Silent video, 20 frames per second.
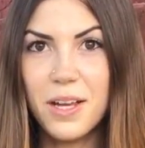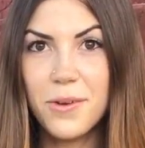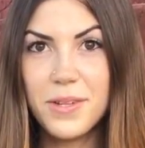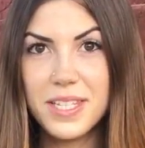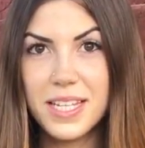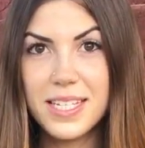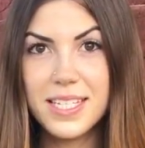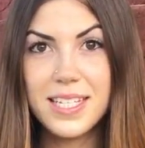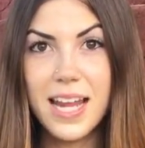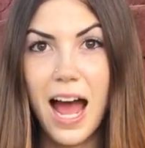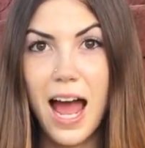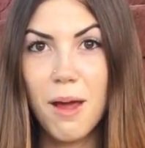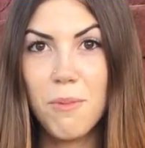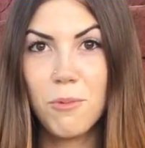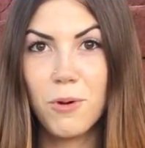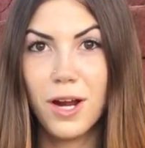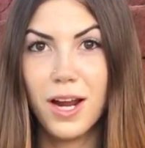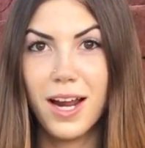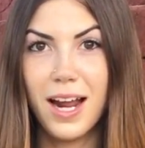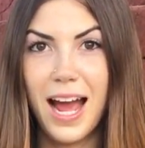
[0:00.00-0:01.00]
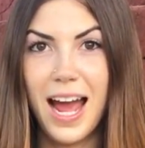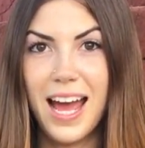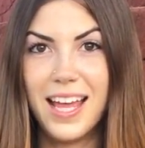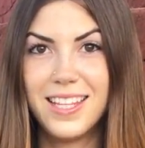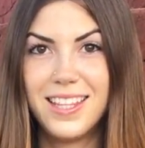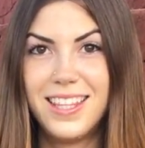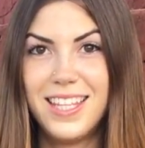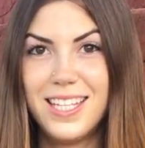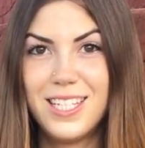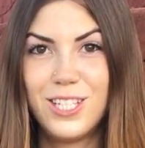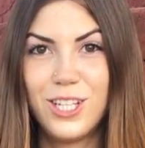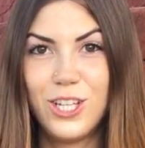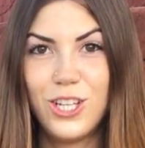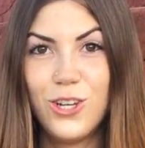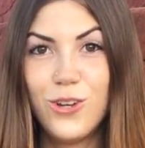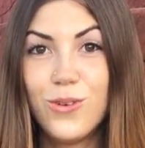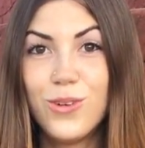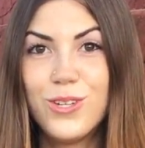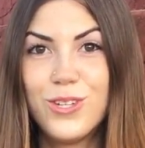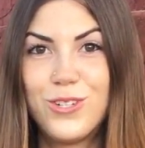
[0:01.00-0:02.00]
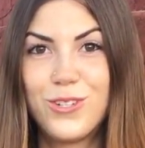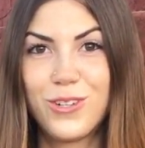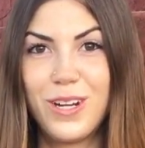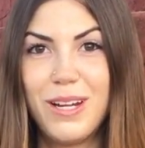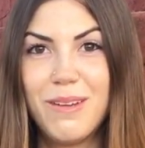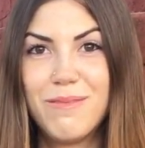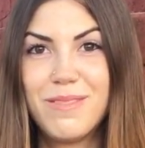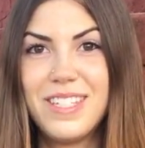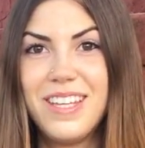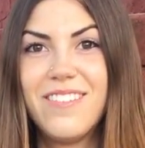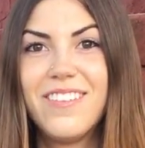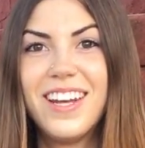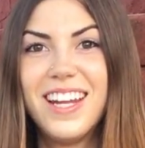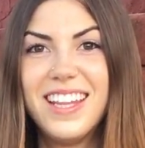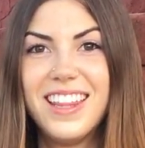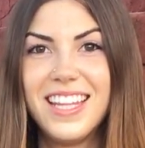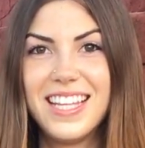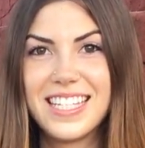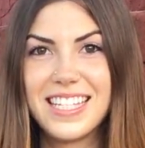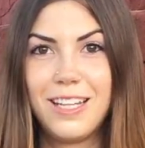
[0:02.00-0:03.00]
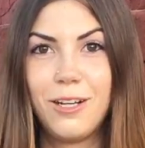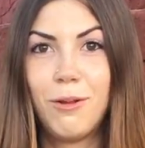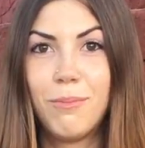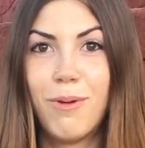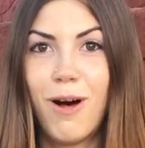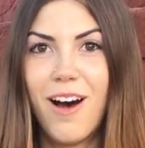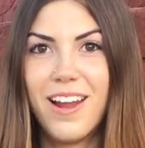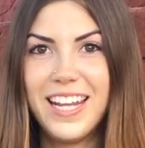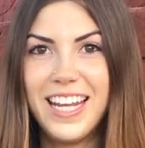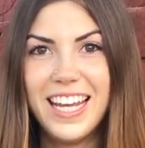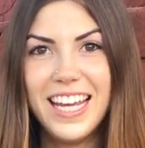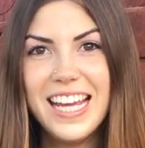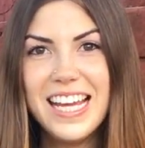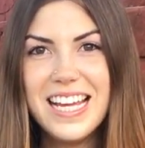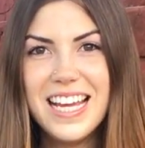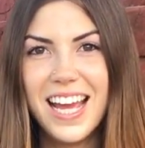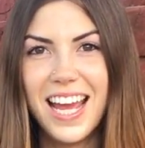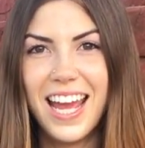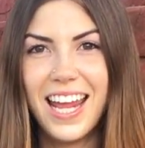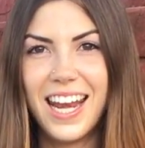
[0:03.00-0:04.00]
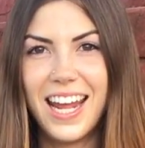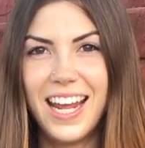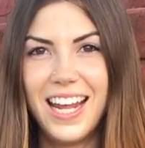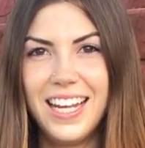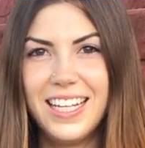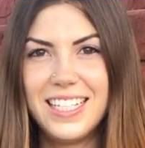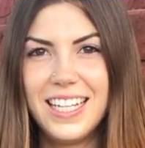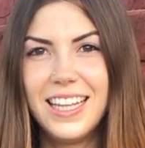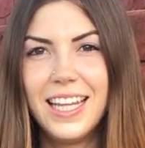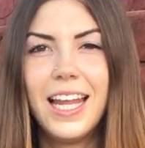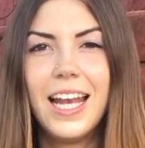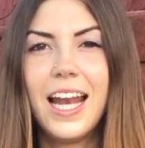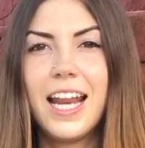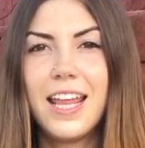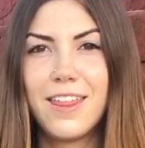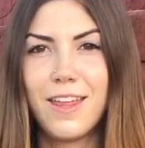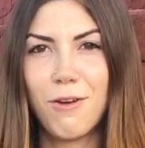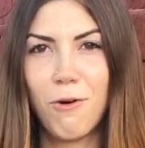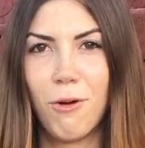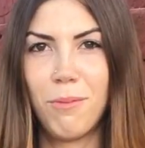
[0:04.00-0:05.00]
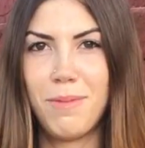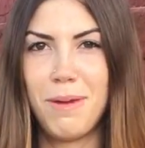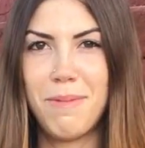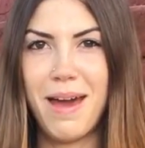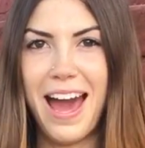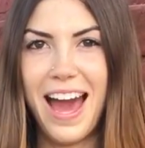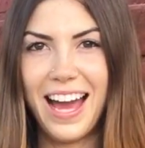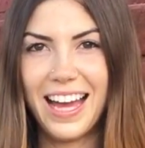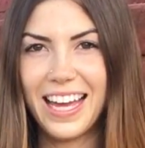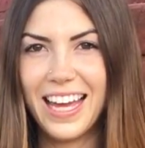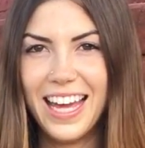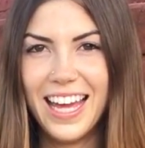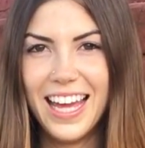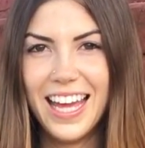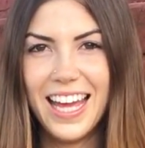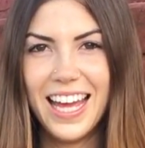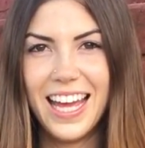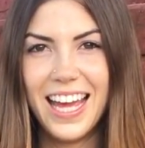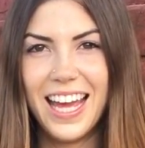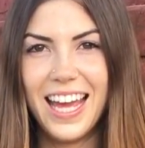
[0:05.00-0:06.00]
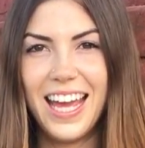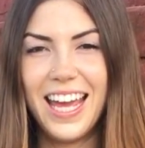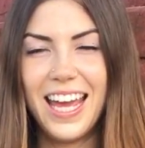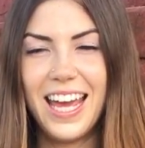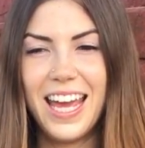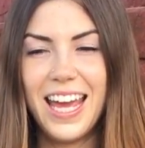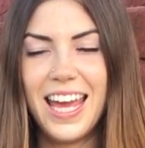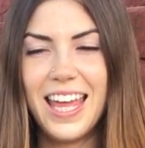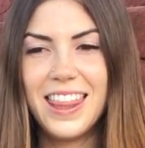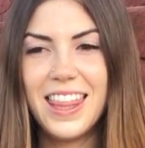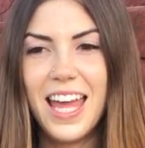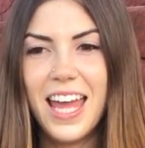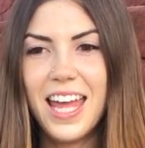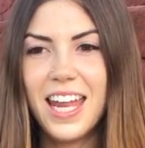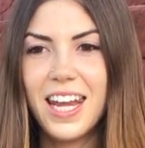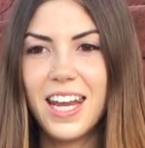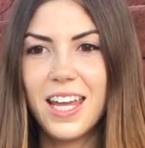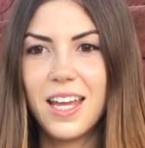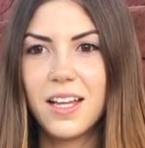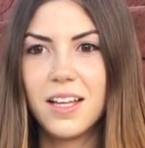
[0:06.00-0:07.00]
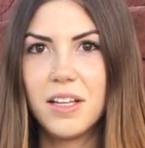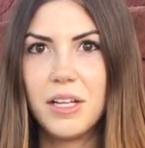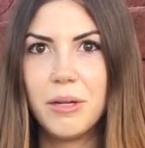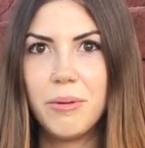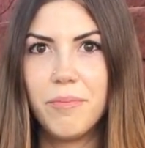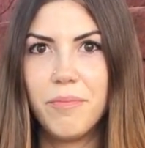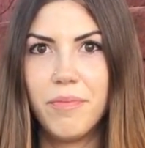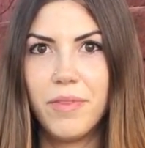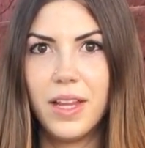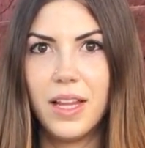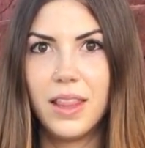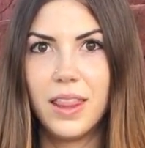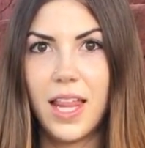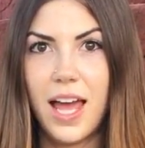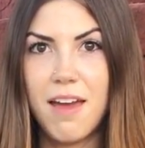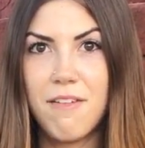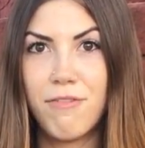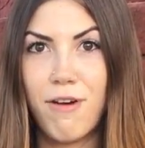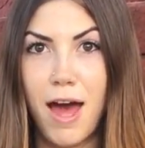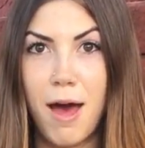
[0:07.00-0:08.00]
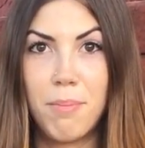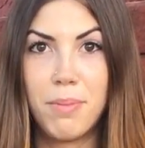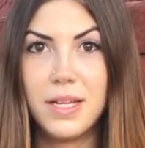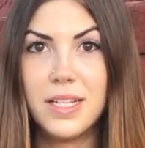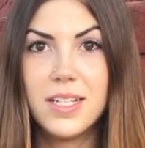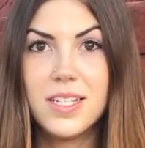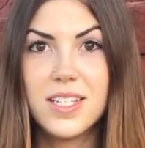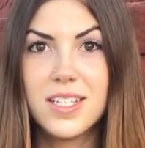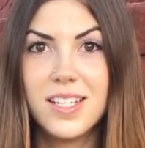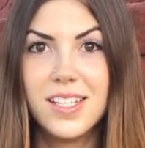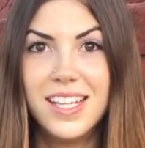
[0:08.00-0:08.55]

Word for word: it was this time where I had these huge dreams, even in this little body, and I didn't let anything hold me back. And then life happened,